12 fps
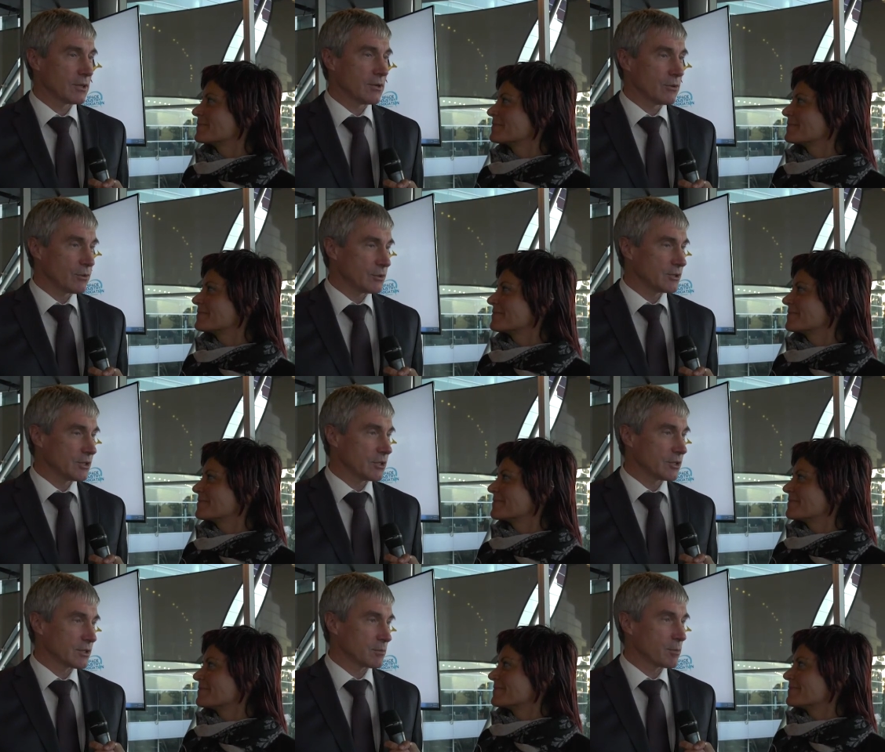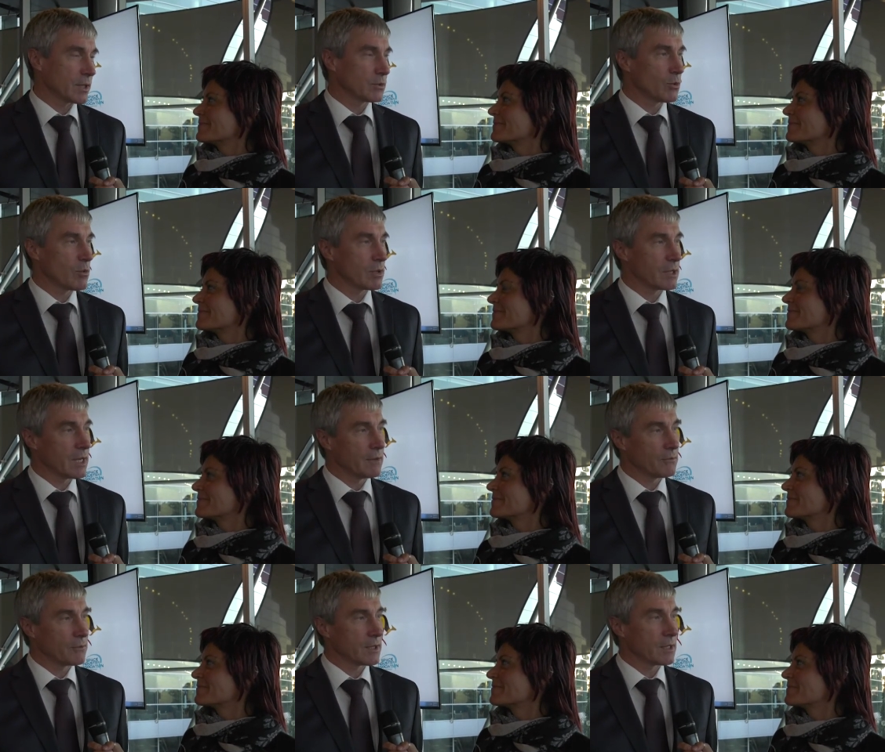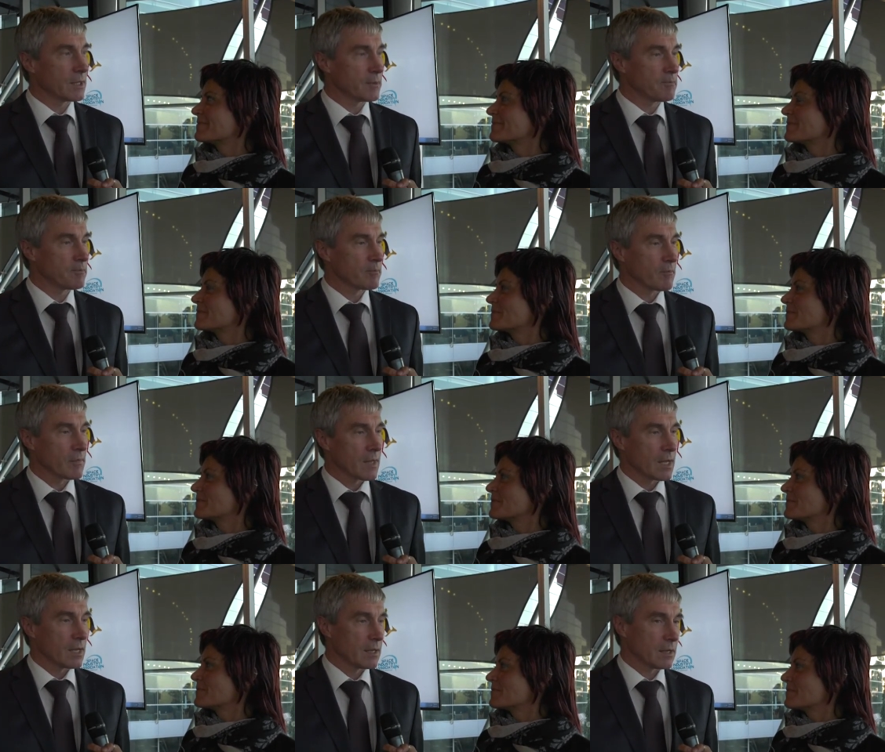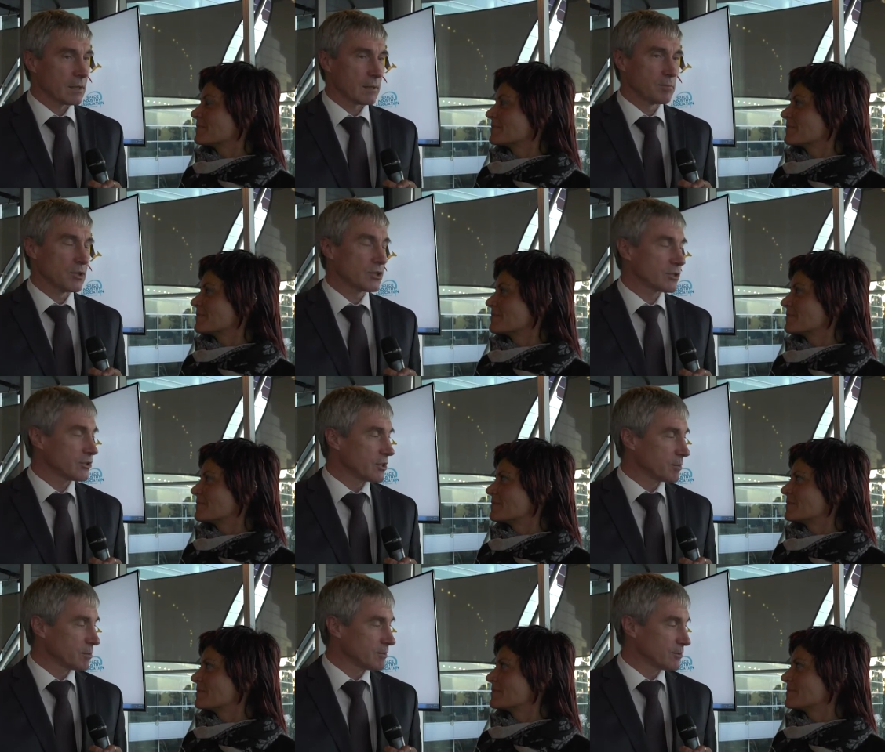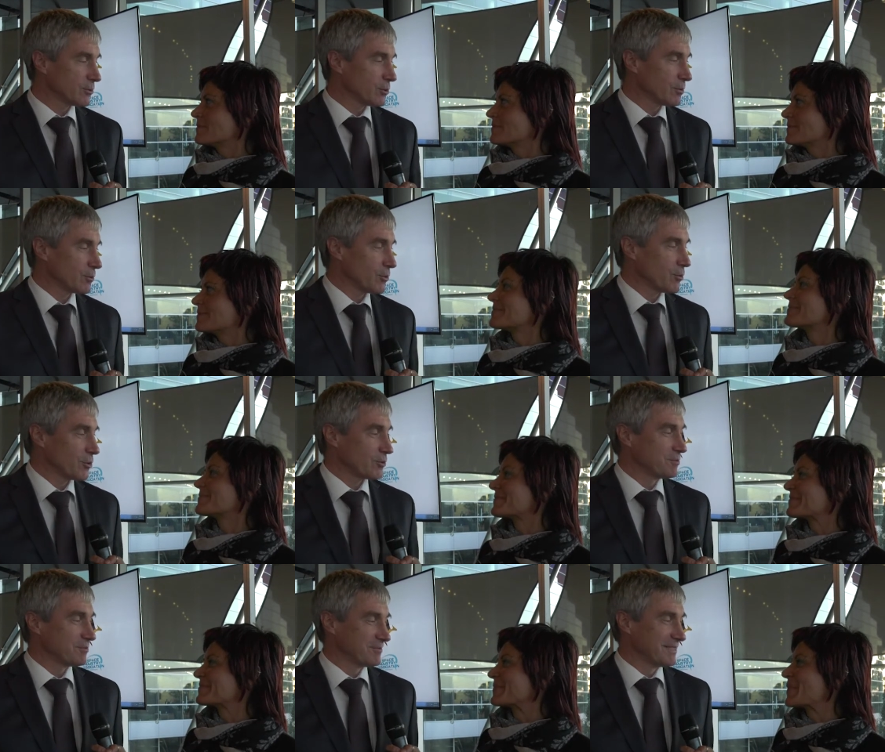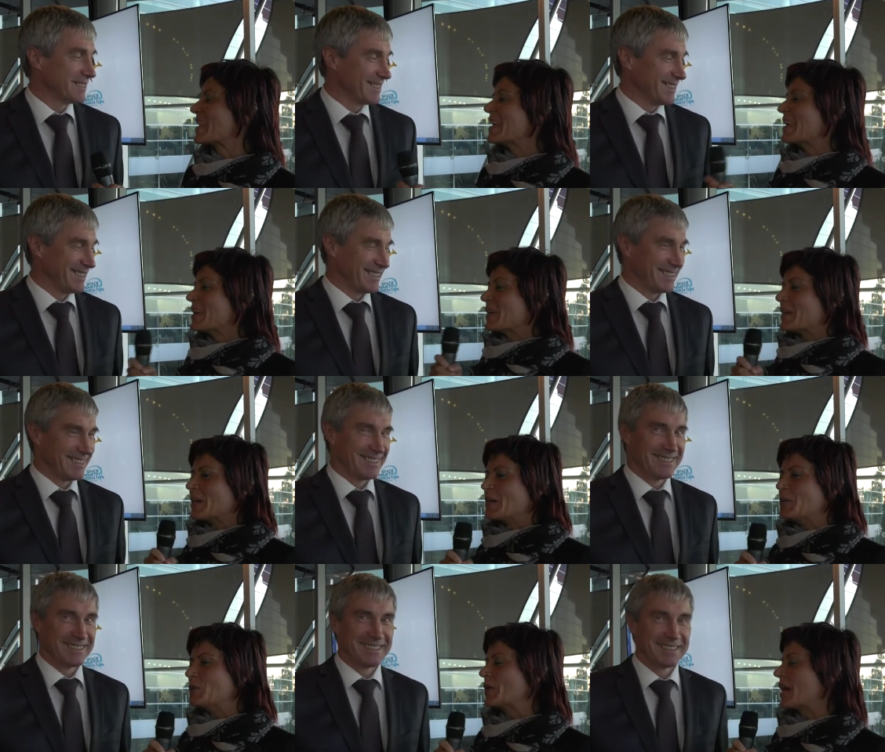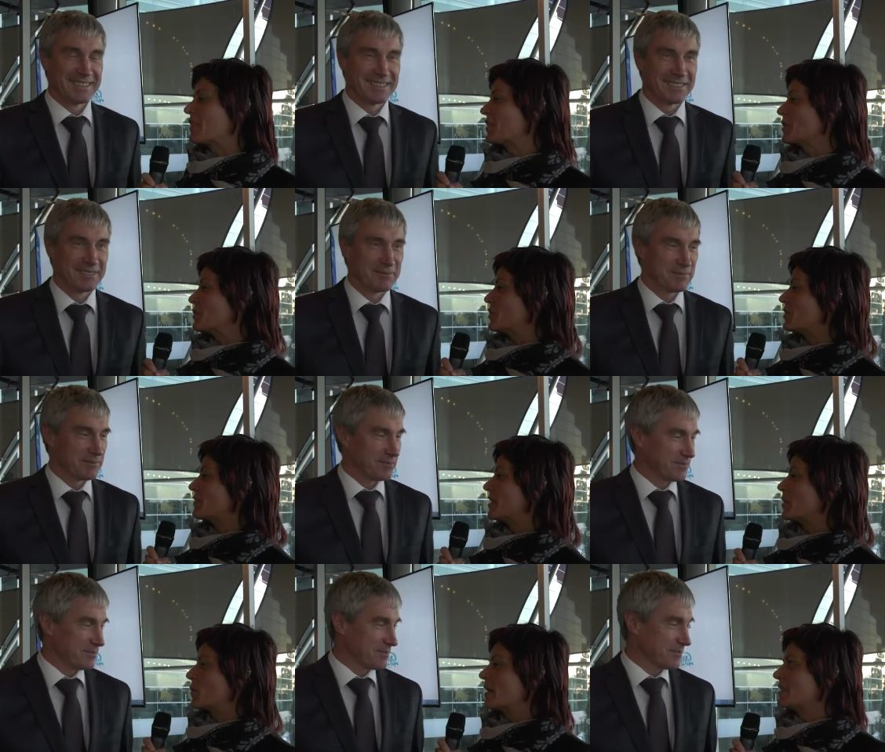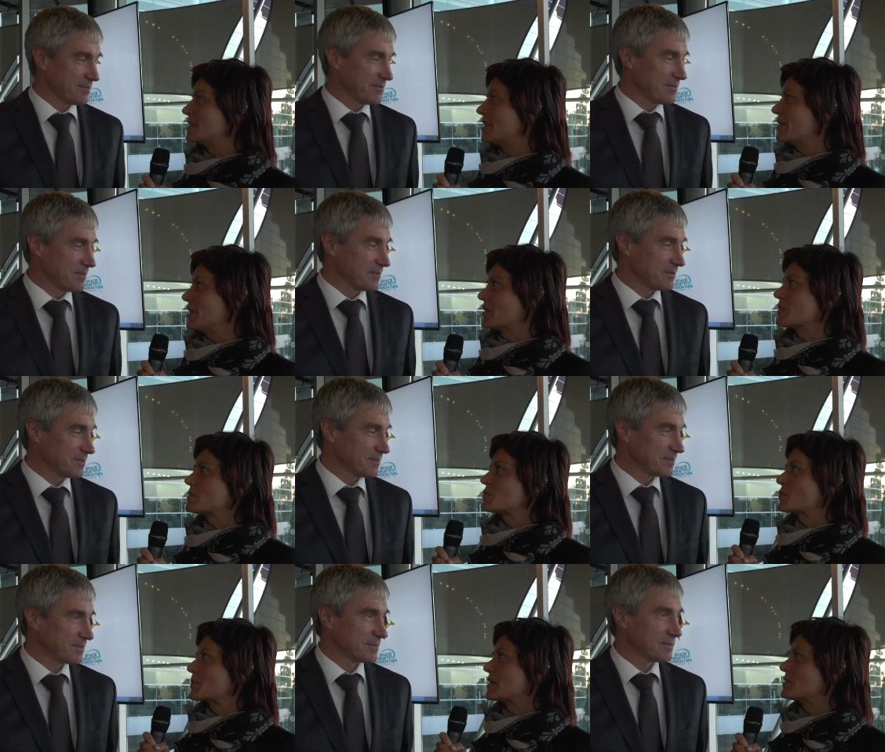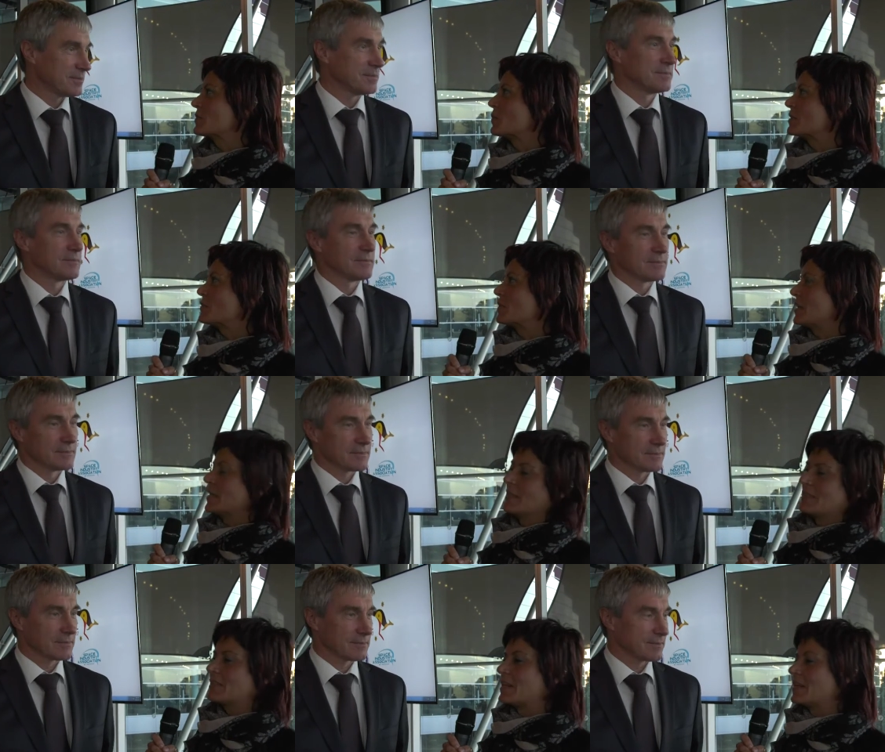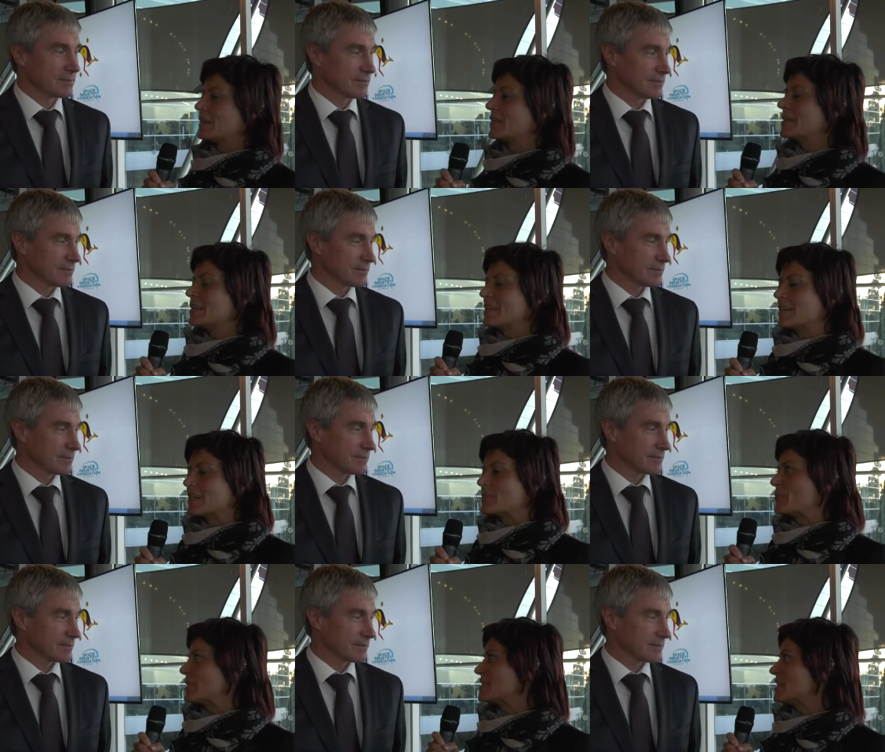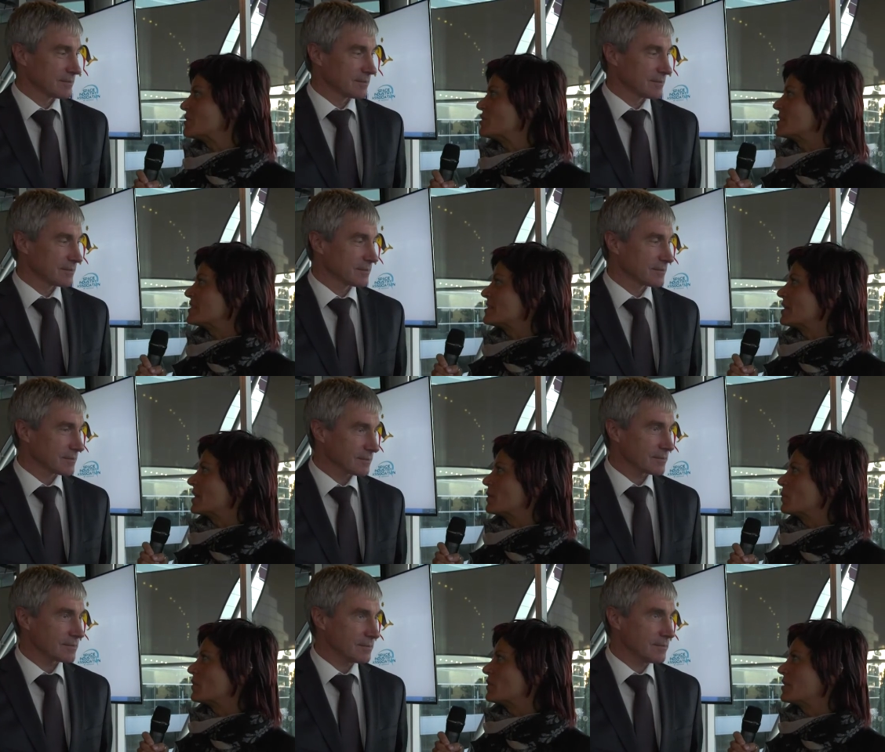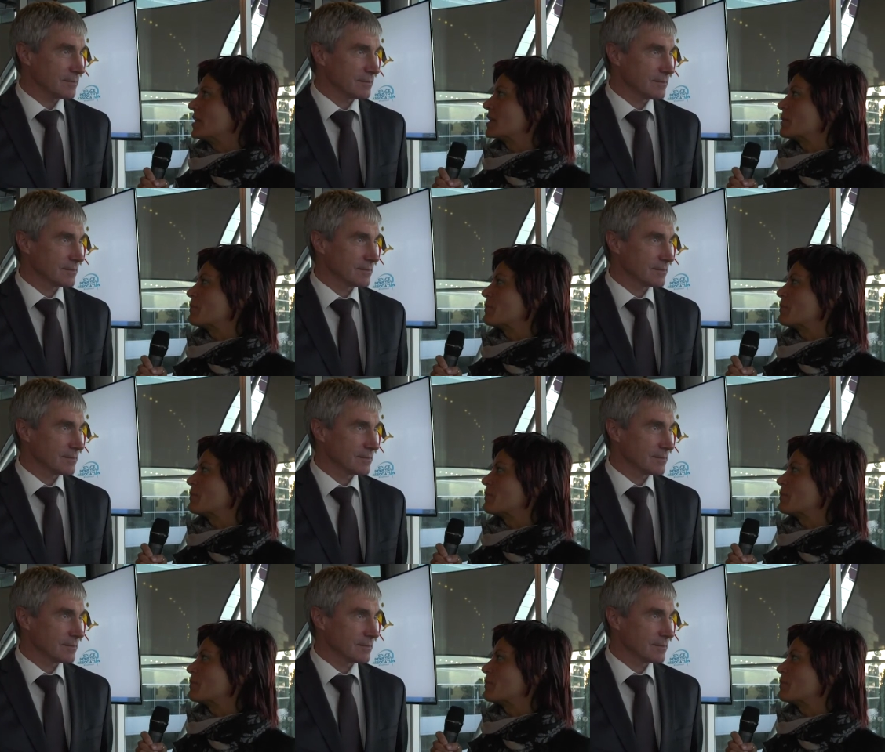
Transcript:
Speaker 1: Earth citizen, but we will have a, a business trip to, to Moon.
Speaker 2: Uh, you, I think you know very well Italian astronauts. what Italian uh, space agency? What do you think